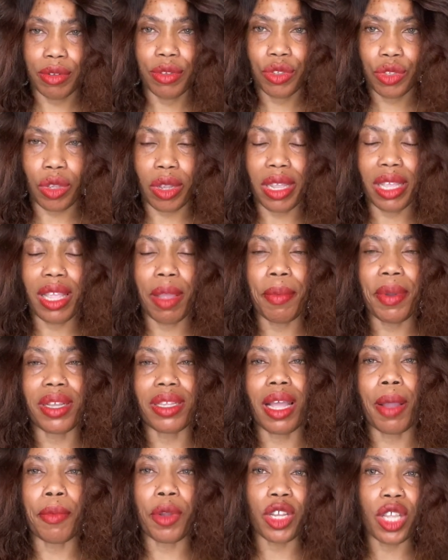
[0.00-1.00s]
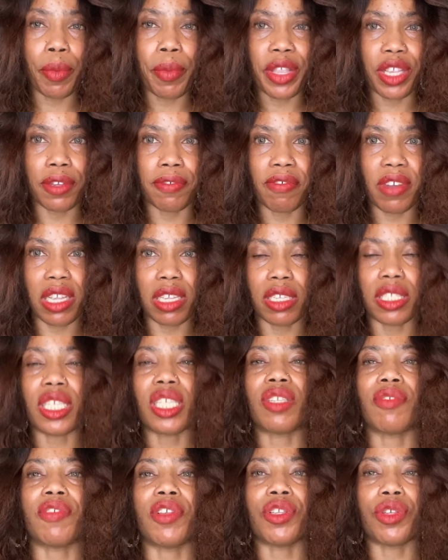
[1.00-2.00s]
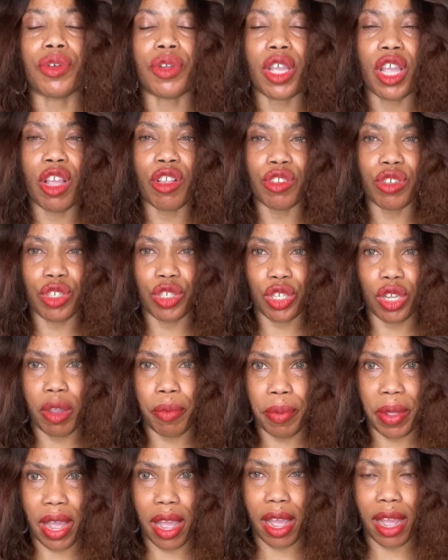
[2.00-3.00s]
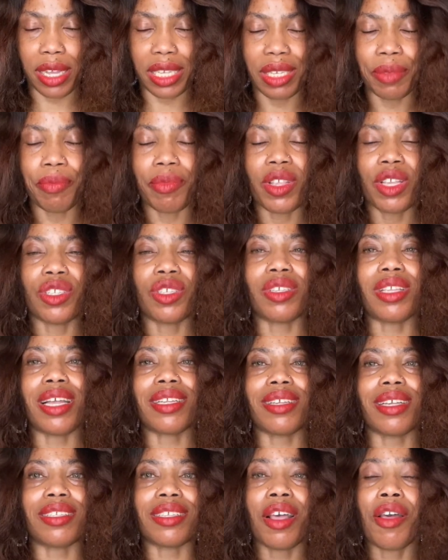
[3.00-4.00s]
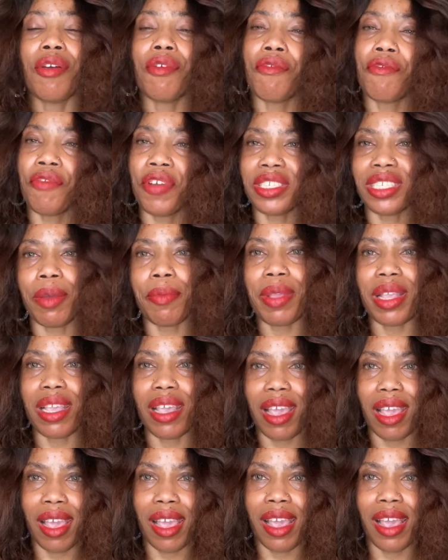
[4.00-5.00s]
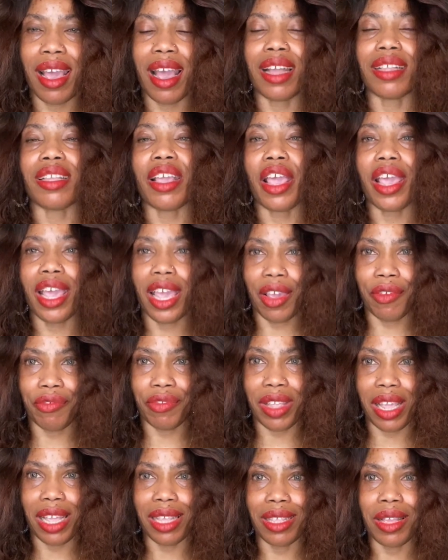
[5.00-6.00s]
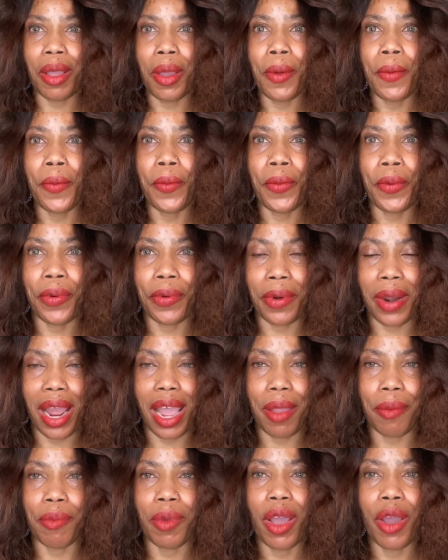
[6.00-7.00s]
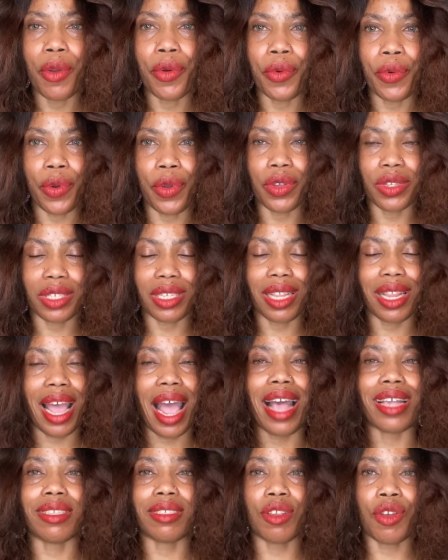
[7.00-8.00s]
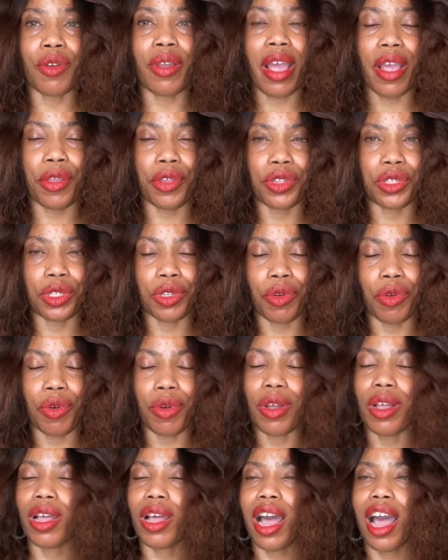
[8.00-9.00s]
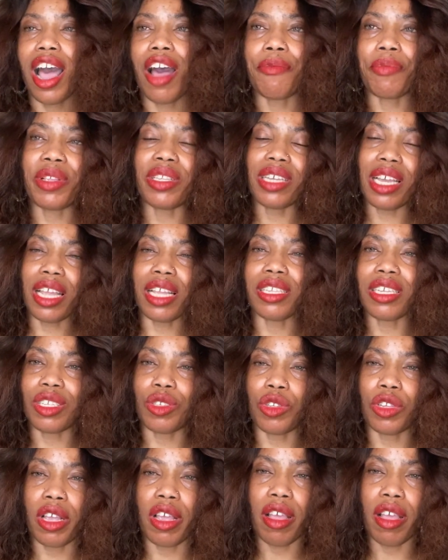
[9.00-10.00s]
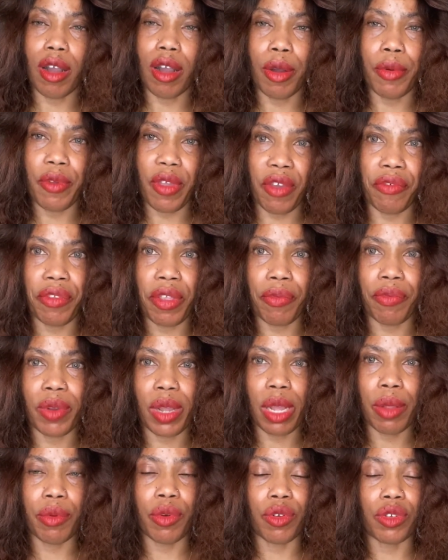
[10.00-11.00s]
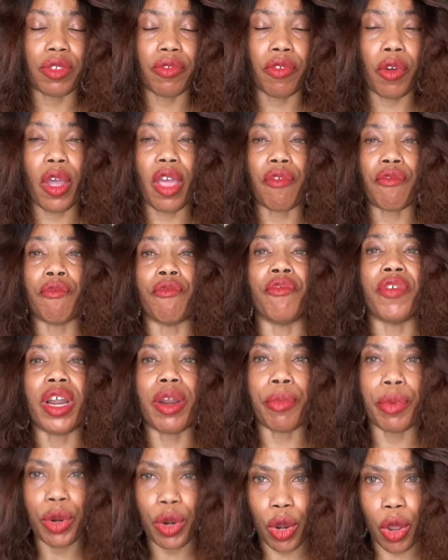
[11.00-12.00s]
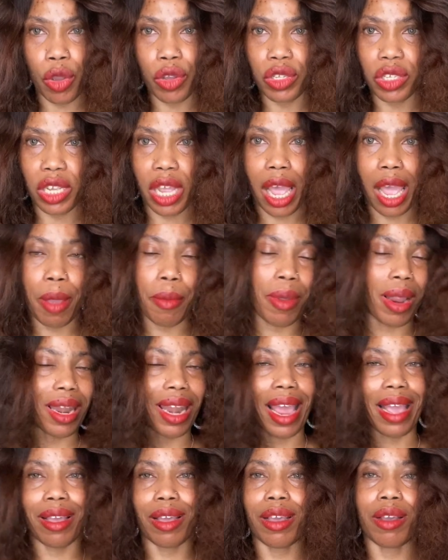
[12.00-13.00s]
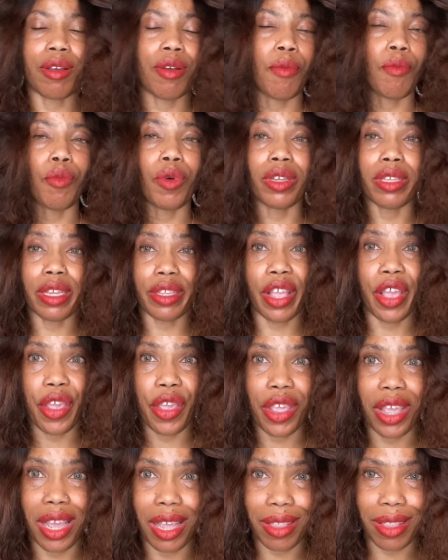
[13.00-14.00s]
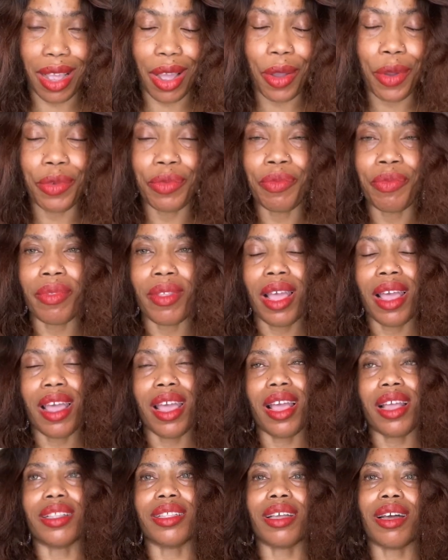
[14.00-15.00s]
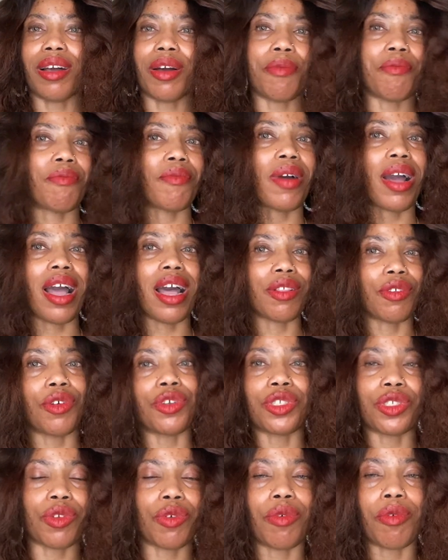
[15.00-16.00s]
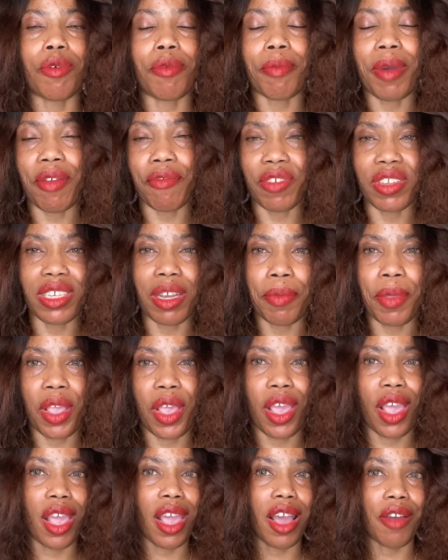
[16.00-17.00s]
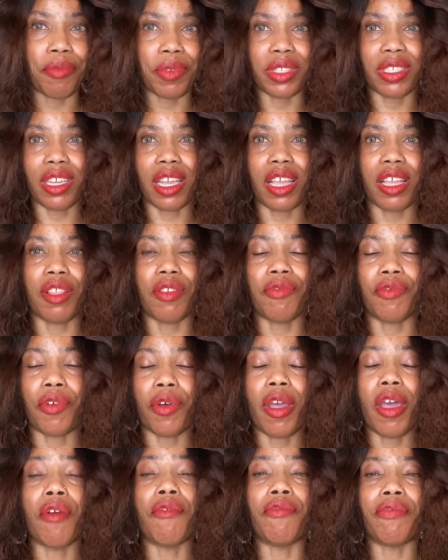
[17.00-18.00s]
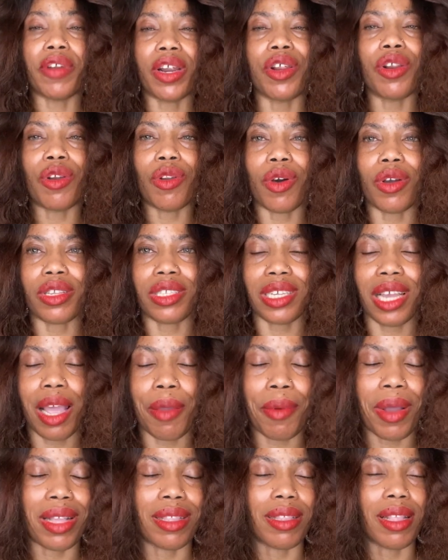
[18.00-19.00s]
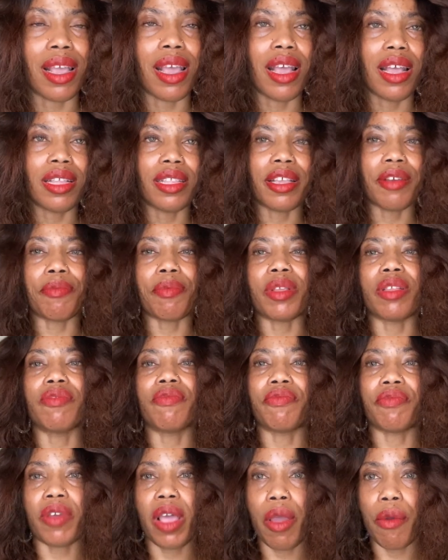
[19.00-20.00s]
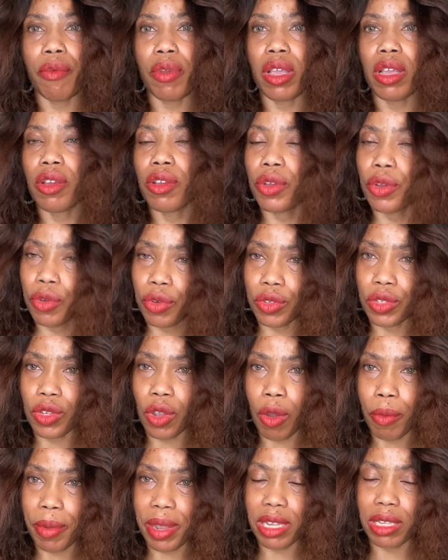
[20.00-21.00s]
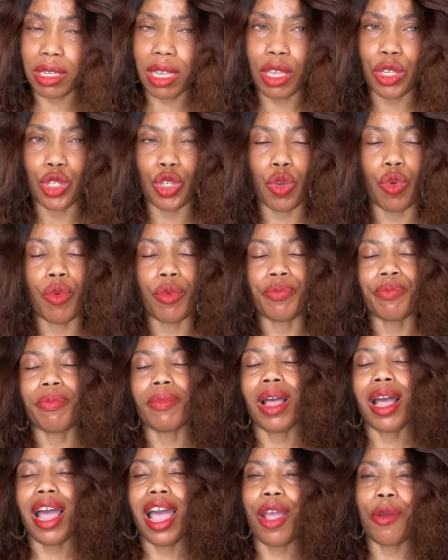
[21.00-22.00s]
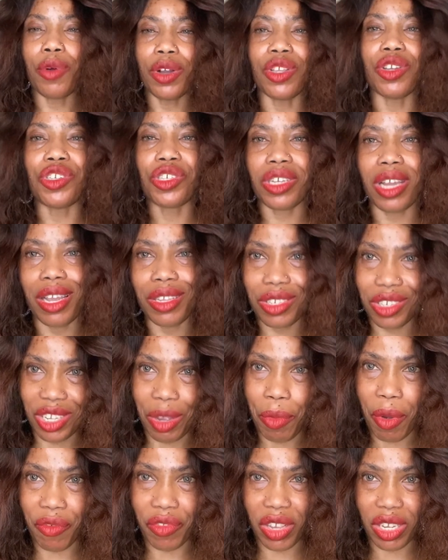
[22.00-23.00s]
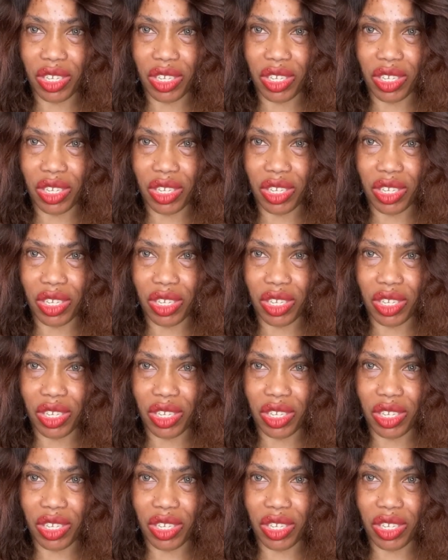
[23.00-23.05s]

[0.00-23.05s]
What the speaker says: talking about. I'm gonna be dividing this video into two parts. So that is vitamin E and Evening Primerose. As you guys know, I've been taking this Evening Primerose for a very long time, like more than a year now. And and also my vitamin E, I've been taking it for a very long time, and they've been very good on my skin. So I want to share some of the